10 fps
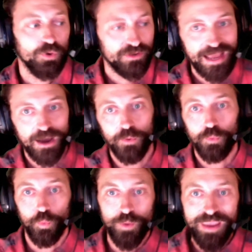Now,
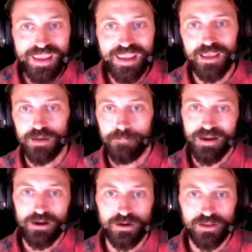we in
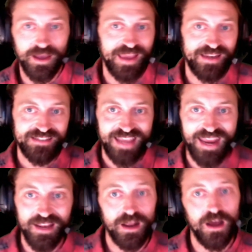America and in
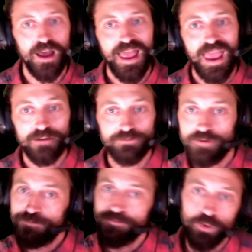Canada, every
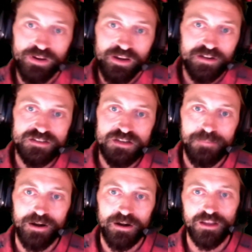four years in
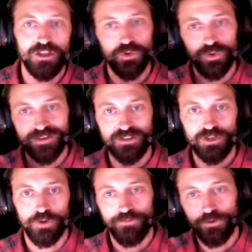America, you get to
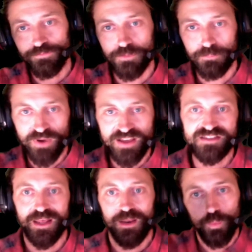go vote for the
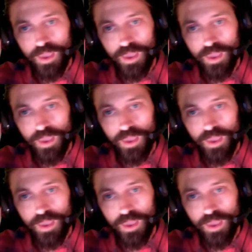president.